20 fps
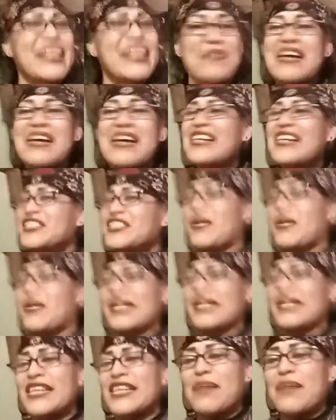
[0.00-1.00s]
up. So
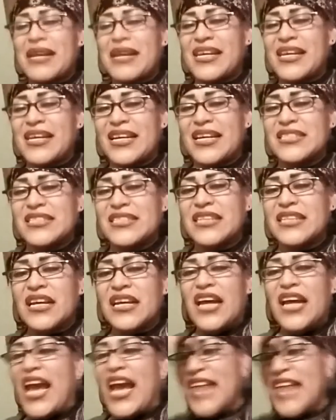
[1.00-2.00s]
I tell the kids,
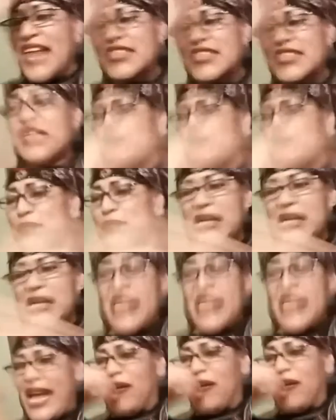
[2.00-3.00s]
it has a different
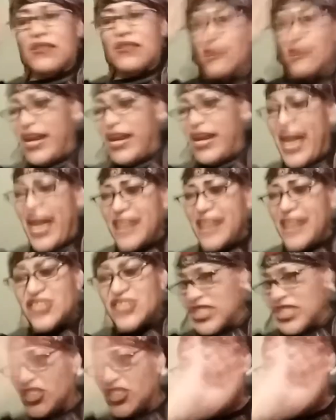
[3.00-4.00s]
meaning now. Okay,
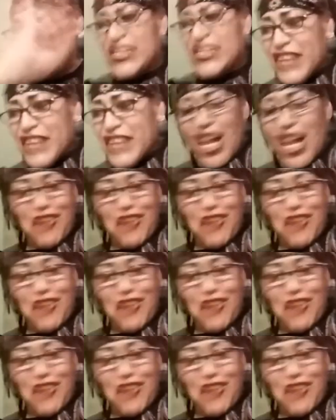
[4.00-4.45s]
just leave it